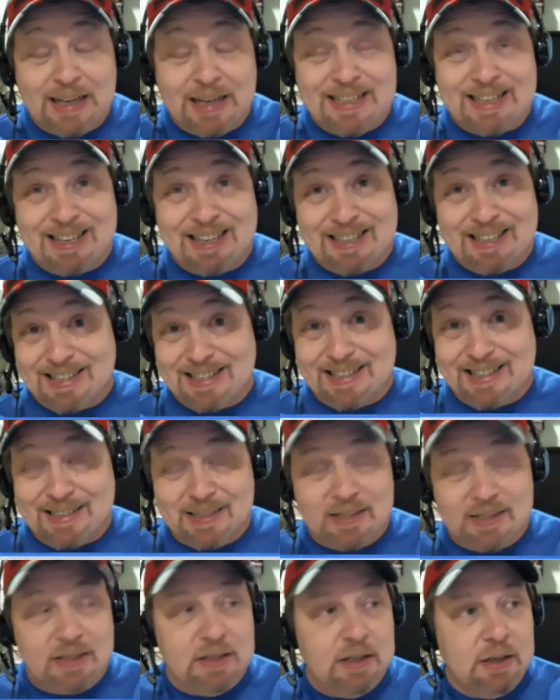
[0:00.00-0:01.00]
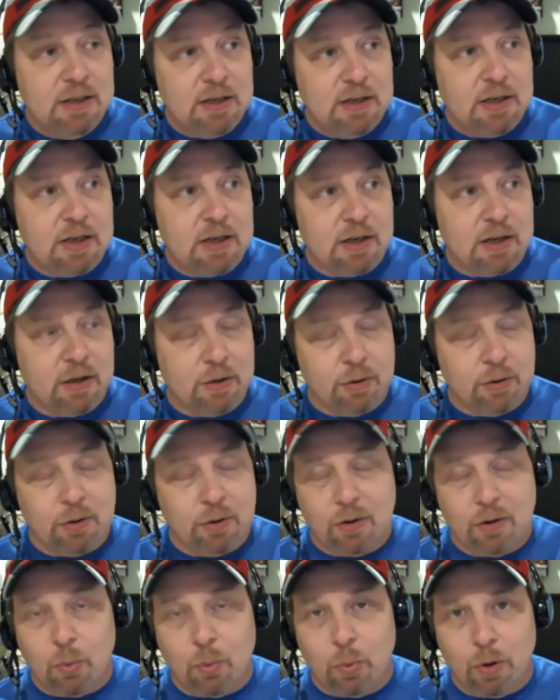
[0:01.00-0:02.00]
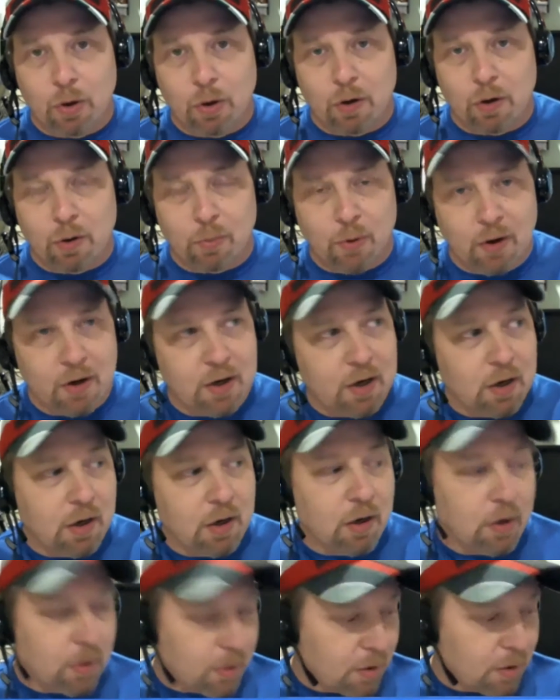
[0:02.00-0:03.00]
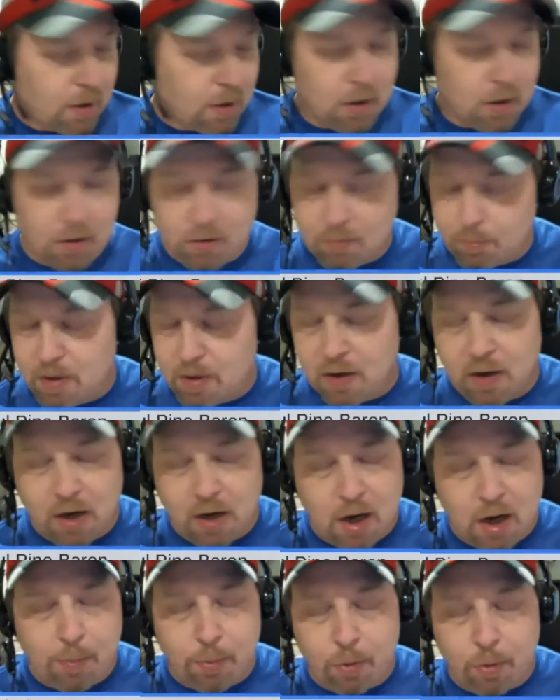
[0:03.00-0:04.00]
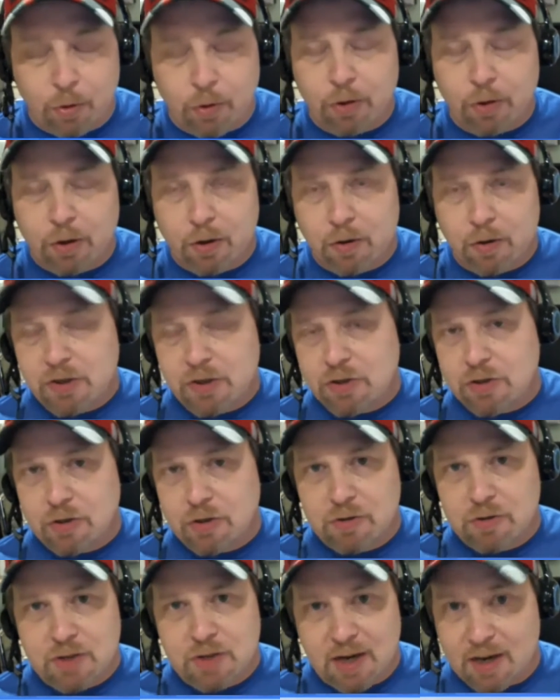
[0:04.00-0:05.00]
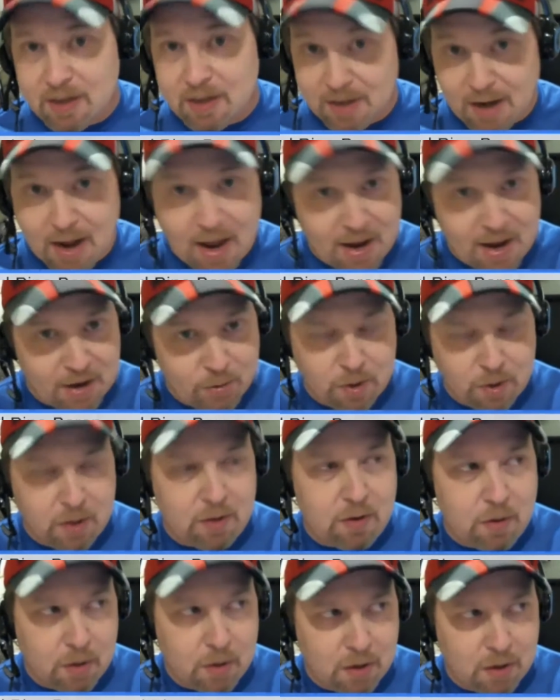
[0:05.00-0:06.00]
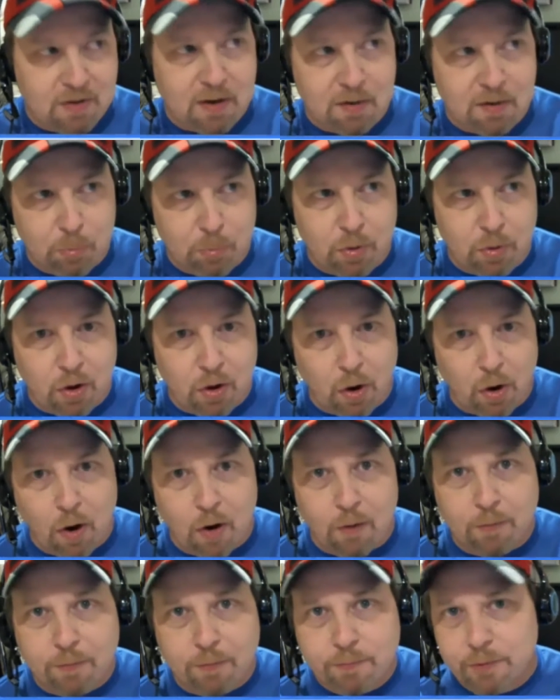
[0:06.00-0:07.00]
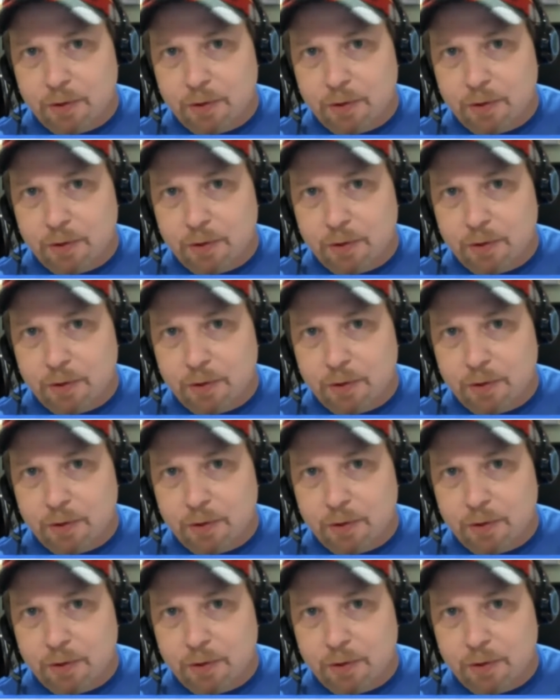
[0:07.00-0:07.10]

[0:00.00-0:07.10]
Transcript: existence, including the word, where here, it's been in a couple earlier issues, and yeah, it gets hit pretty hard